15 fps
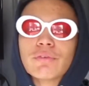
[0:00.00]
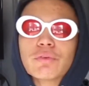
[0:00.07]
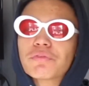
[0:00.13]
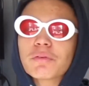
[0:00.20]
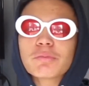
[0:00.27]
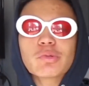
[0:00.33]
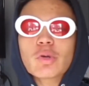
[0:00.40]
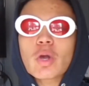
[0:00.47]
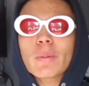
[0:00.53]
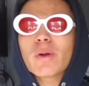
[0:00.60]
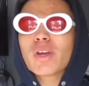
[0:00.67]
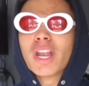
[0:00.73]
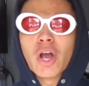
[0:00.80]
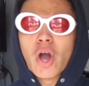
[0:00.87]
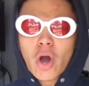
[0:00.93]
from New York, bro,
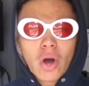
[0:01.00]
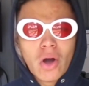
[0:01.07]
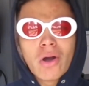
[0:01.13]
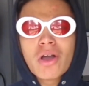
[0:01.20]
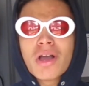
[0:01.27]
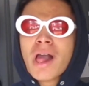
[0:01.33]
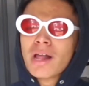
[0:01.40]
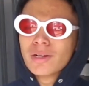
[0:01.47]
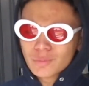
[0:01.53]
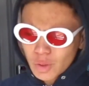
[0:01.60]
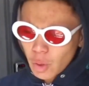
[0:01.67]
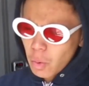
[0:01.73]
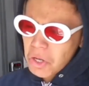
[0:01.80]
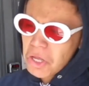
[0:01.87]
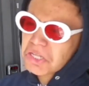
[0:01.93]
you're like, oh,
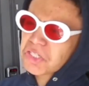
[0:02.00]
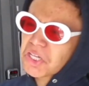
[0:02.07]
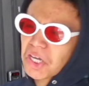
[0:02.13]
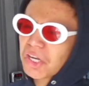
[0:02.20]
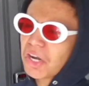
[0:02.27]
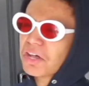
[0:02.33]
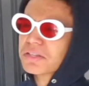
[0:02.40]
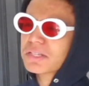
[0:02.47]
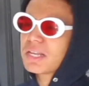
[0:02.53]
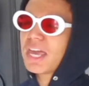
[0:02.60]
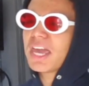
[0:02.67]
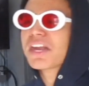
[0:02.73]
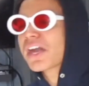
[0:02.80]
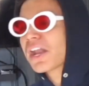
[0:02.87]
why you taking our slang?